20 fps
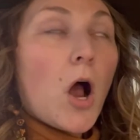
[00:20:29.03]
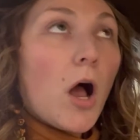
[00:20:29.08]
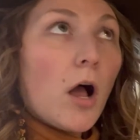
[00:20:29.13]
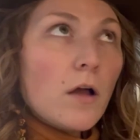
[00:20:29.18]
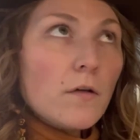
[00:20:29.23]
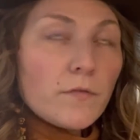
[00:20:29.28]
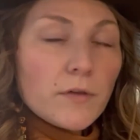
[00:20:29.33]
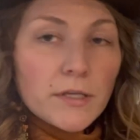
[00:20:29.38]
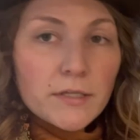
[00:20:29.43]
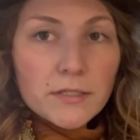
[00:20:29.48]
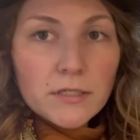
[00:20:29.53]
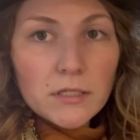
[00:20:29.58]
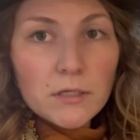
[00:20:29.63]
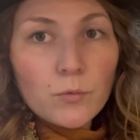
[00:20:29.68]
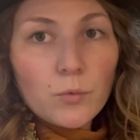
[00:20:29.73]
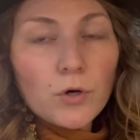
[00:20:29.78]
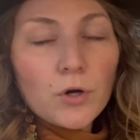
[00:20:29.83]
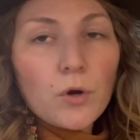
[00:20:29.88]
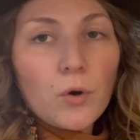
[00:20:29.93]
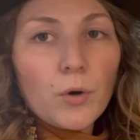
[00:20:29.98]
Obviously
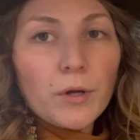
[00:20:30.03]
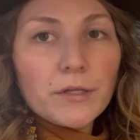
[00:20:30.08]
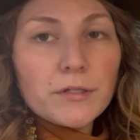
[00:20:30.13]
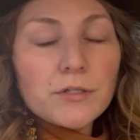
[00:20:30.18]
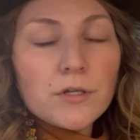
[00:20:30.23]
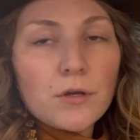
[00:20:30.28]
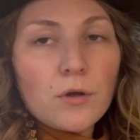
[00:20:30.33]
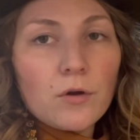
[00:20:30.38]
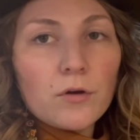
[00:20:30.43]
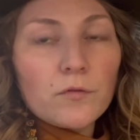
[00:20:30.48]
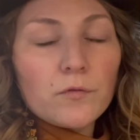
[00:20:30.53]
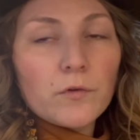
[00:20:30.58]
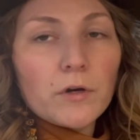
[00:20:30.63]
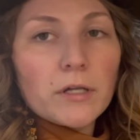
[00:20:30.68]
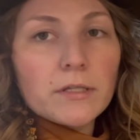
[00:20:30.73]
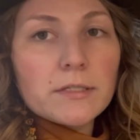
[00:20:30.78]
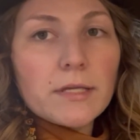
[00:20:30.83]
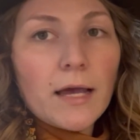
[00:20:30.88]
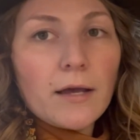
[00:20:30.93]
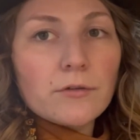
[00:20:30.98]
we're going to go to
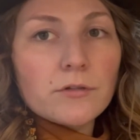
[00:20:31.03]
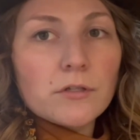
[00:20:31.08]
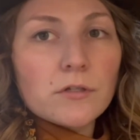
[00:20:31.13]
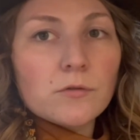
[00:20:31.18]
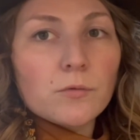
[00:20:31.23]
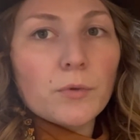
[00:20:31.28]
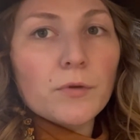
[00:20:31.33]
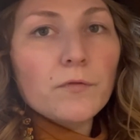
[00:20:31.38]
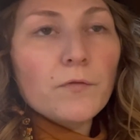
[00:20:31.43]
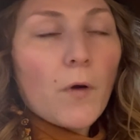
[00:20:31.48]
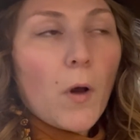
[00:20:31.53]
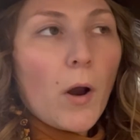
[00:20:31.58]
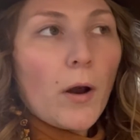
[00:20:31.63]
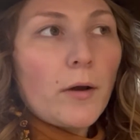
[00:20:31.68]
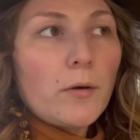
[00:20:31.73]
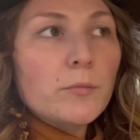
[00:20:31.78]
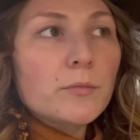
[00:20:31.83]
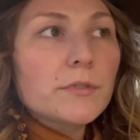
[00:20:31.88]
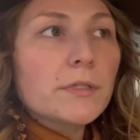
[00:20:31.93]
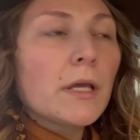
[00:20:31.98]
friends' houses with
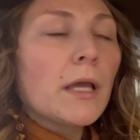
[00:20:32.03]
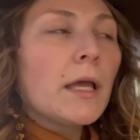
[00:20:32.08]
farms.